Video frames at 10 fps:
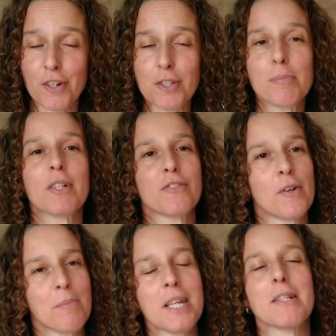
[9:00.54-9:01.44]
for you, but
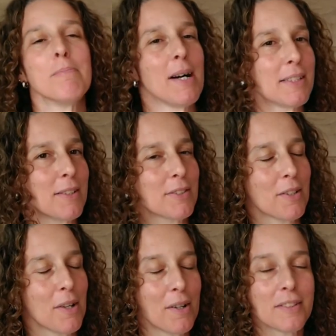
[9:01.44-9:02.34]
for me it matters
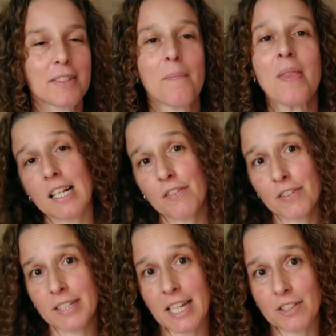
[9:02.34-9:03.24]
a lot. Till
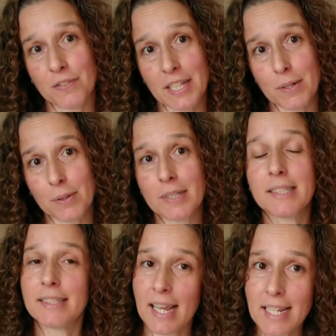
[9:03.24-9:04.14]
the next video,
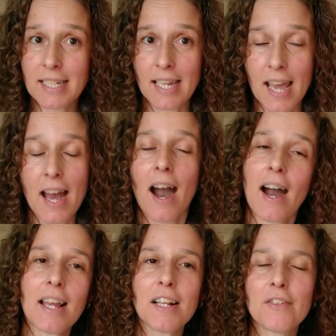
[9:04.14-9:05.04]
take care,
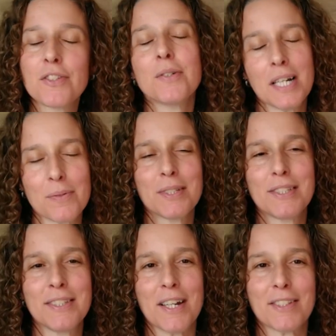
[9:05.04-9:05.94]
I love you, and we'll
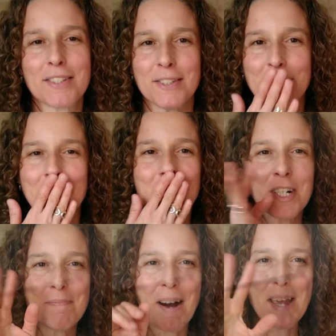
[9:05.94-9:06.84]
see you soon.
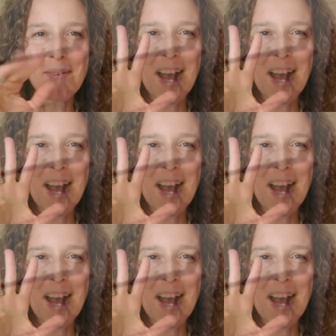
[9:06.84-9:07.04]
Bye